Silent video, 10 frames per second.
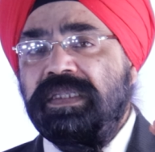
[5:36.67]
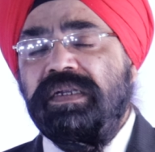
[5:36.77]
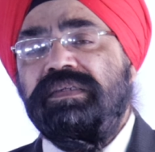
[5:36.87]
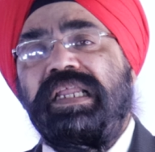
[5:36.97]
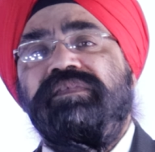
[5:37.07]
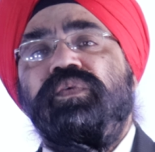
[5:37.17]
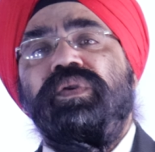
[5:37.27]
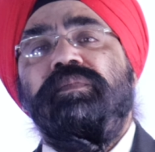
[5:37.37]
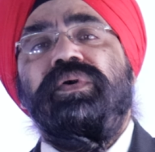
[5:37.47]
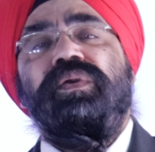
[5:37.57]
their
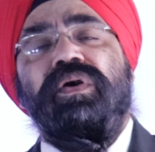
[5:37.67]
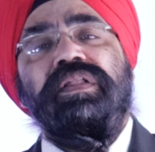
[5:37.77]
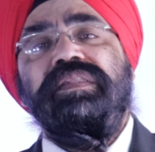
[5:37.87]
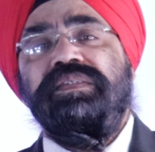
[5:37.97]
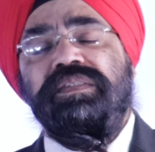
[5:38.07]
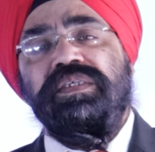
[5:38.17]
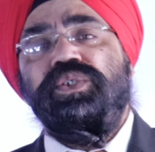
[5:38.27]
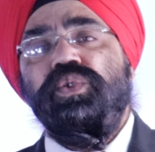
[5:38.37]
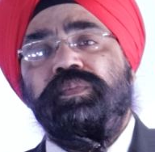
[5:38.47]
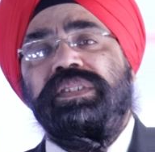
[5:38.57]
telephone number, all these
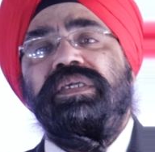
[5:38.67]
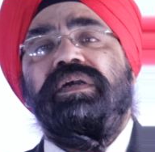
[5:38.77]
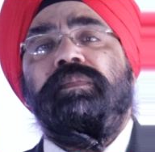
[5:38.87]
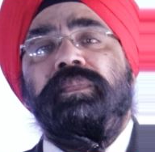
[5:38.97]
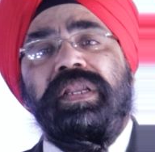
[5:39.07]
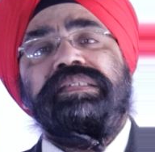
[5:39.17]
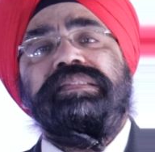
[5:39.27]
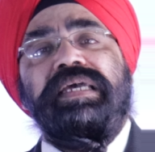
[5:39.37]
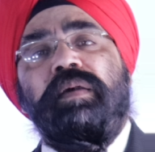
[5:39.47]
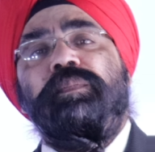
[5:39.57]
things should be there,
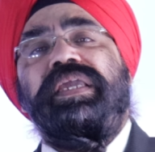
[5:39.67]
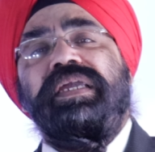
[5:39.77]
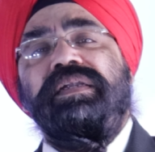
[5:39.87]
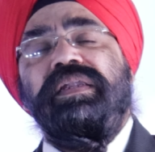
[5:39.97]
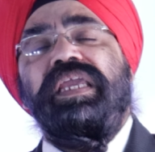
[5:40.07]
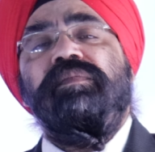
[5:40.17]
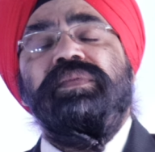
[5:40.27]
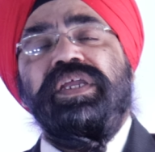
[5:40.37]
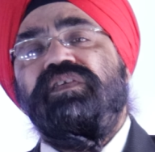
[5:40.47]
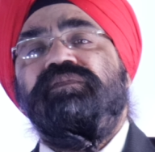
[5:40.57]
plus the applicant
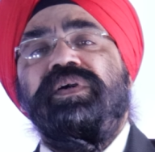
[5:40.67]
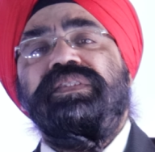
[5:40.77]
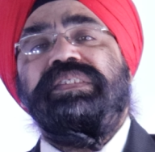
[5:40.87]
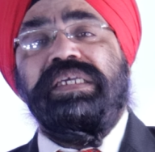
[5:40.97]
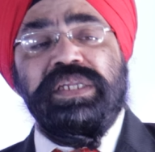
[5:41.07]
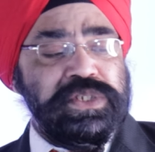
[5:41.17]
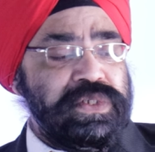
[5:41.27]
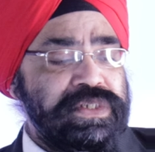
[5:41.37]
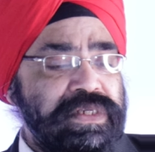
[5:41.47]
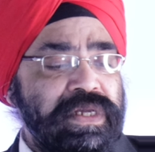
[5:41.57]
name, date of birth,
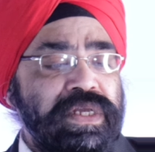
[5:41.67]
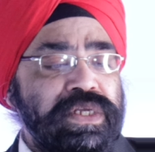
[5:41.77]
signatures.